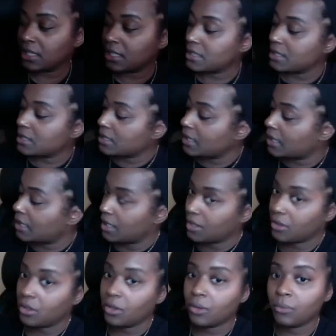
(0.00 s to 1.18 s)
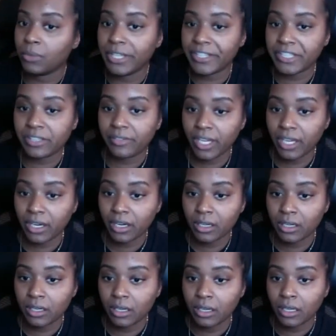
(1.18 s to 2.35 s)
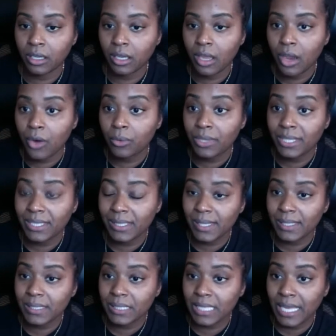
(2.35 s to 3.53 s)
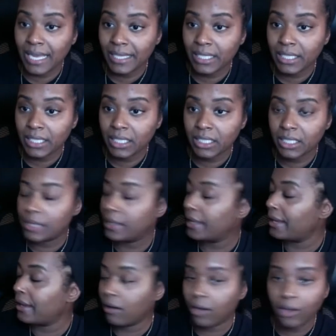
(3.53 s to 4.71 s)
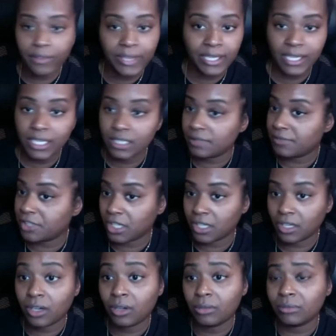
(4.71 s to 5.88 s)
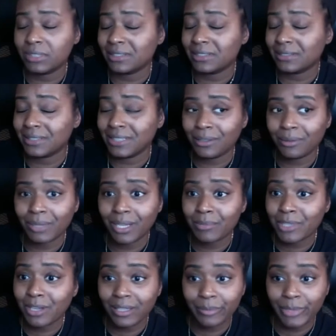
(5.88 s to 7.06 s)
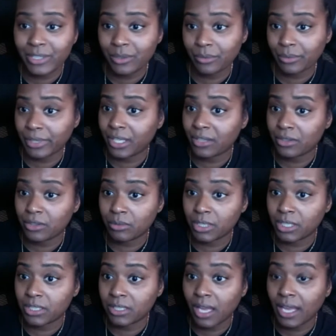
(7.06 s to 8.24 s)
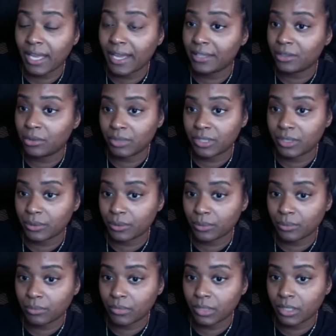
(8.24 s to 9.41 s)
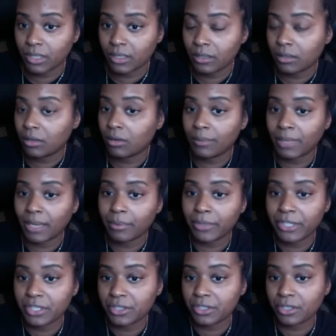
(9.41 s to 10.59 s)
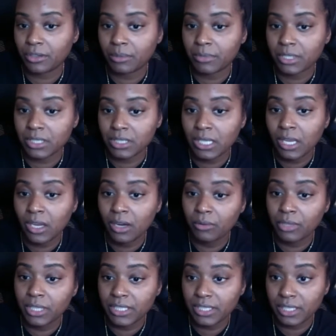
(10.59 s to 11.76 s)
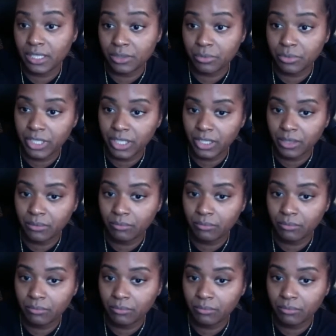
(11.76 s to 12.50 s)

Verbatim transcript: this is saying release fear, Release anxiety. Let all that negative shit go. And you know what? I'm talking to myself right now too because I do it too. You know, I'm not preaching to you. I'm just releasing this reading.